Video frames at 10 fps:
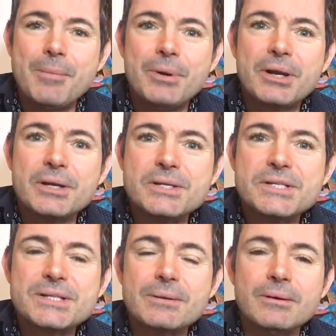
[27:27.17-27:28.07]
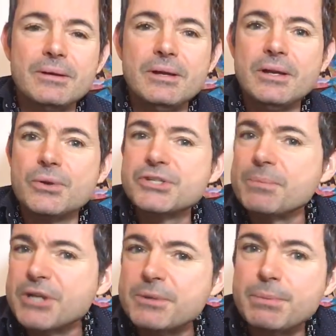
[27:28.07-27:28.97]
because, you know,
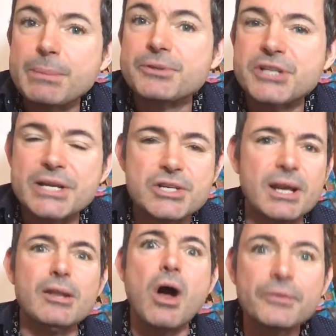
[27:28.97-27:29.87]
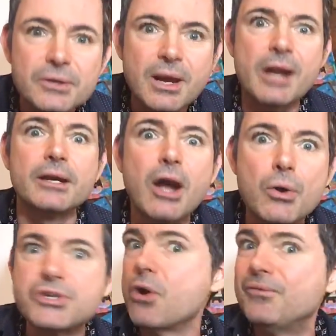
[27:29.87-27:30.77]
sometimes people teach and a lot kind of
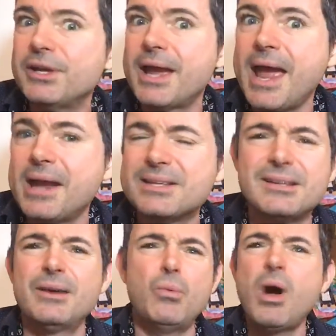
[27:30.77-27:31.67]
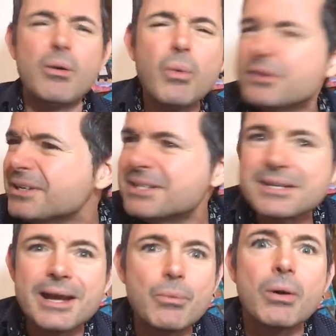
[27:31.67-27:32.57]
goes over your head. It's like, what did he
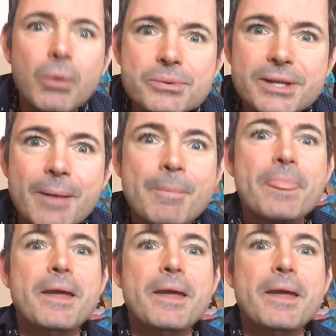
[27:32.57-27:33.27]
say? What was that?